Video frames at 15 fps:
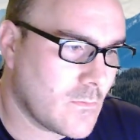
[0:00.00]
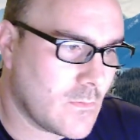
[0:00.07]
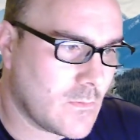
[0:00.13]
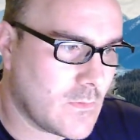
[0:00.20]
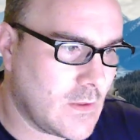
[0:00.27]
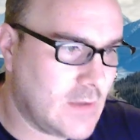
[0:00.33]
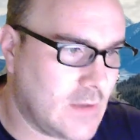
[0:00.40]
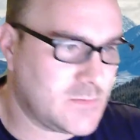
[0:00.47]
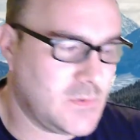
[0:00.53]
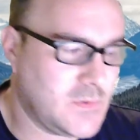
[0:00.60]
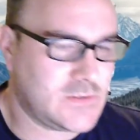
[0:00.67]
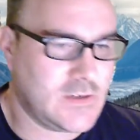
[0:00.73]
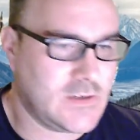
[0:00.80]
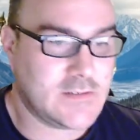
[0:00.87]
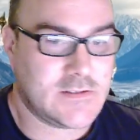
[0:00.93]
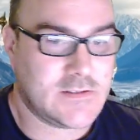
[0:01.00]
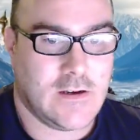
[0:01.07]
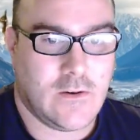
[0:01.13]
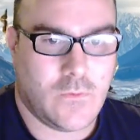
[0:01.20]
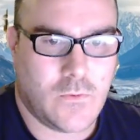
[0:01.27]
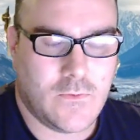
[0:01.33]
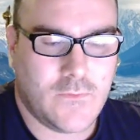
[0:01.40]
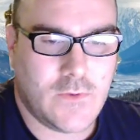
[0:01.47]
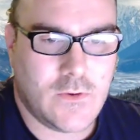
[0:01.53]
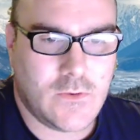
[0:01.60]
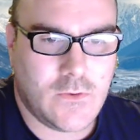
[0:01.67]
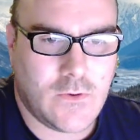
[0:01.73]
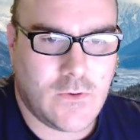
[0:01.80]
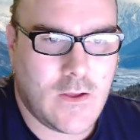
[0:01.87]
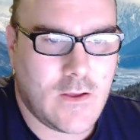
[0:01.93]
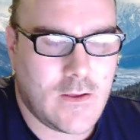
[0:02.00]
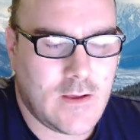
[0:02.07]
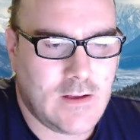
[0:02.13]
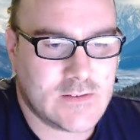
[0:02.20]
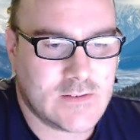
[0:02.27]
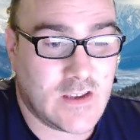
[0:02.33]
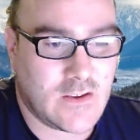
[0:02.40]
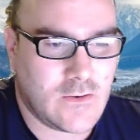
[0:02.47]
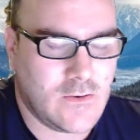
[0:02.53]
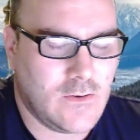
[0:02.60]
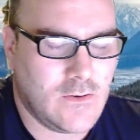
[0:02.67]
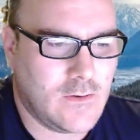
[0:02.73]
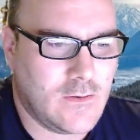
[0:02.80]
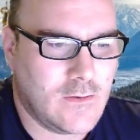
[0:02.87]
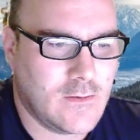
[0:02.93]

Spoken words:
as much SEL review as I could,